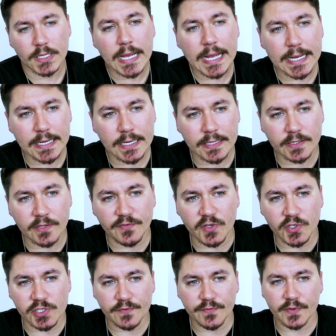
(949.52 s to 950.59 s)
The
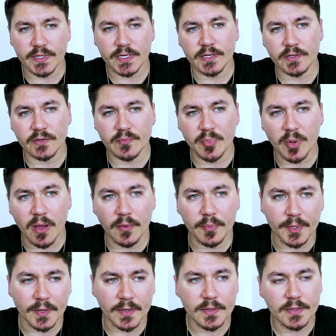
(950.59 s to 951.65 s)
future for the London
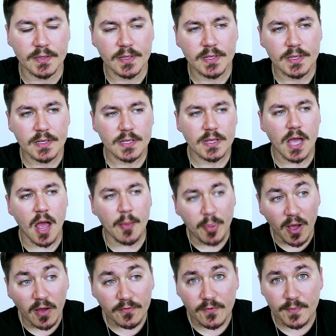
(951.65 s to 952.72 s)
Barber,
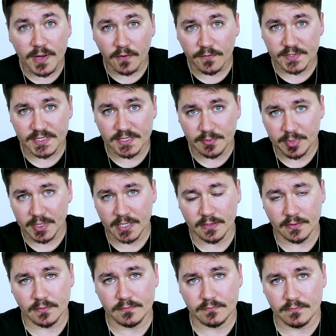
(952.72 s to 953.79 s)
apart from it obviously
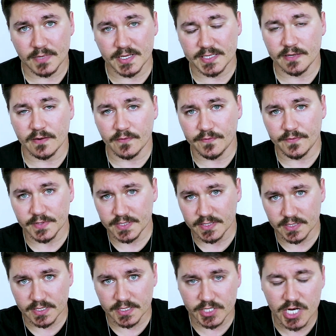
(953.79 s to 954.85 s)
being myself as
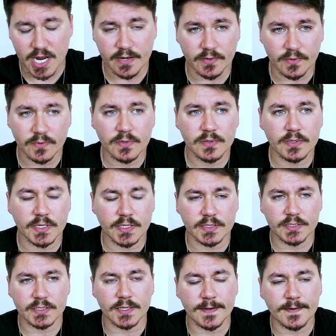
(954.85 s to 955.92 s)
this channel and
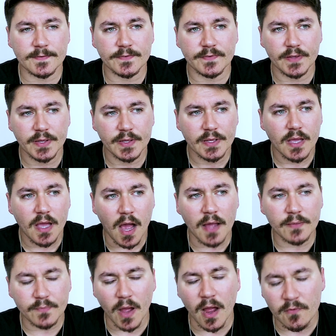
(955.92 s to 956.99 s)
stuff,
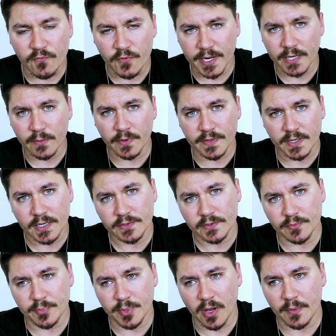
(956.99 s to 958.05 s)
I really want the
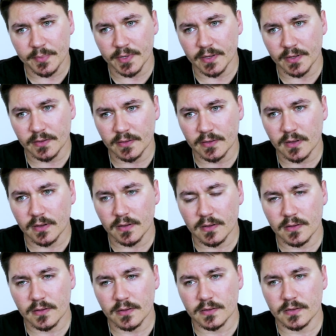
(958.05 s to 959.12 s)
London Barber
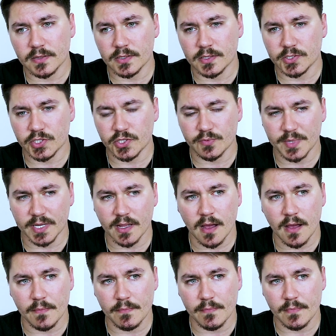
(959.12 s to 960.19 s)
to
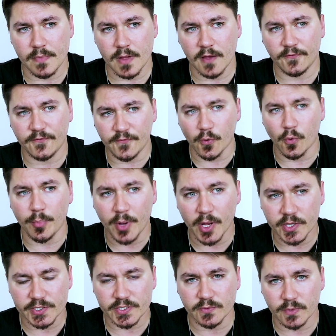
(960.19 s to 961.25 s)
become a full
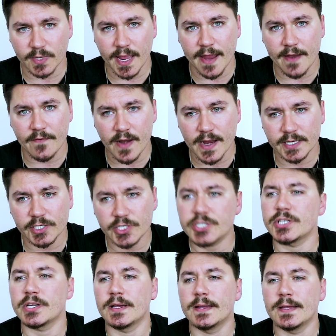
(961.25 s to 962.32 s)
personal care
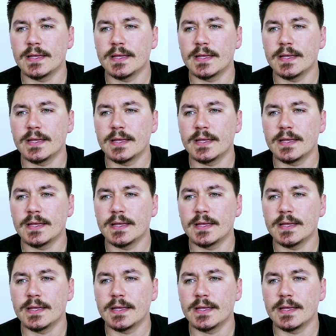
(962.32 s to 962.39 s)
range.